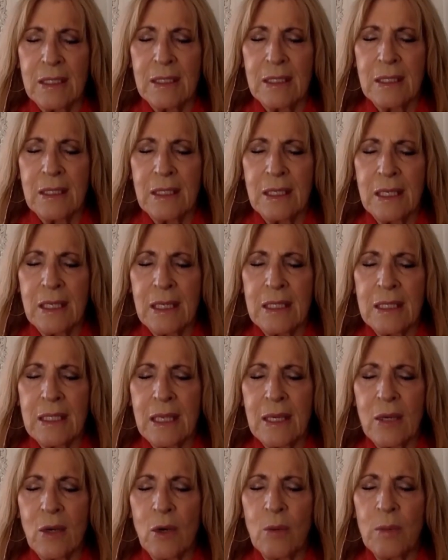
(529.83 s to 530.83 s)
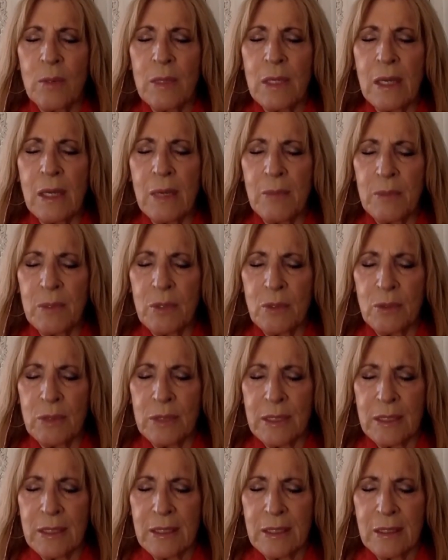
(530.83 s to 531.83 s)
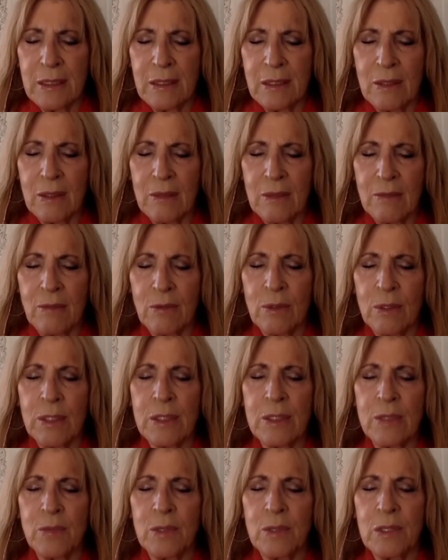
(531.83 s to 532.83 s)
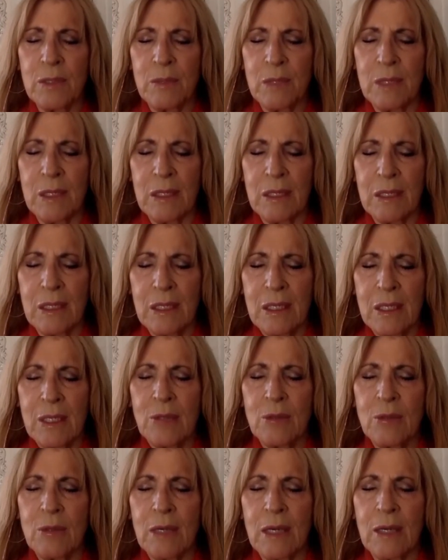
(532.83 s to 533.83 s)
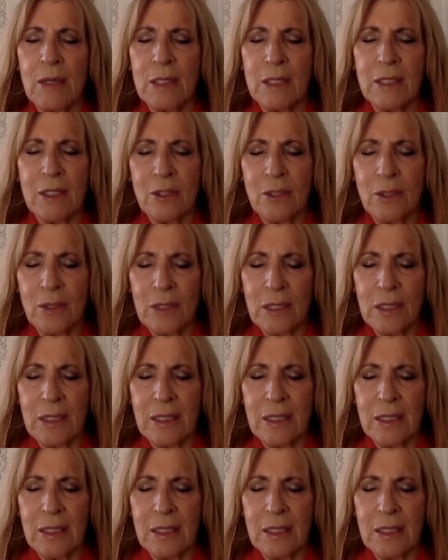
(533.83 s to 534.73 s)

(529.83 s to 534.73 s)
And as I open up to it, for it is with me throughout eternity,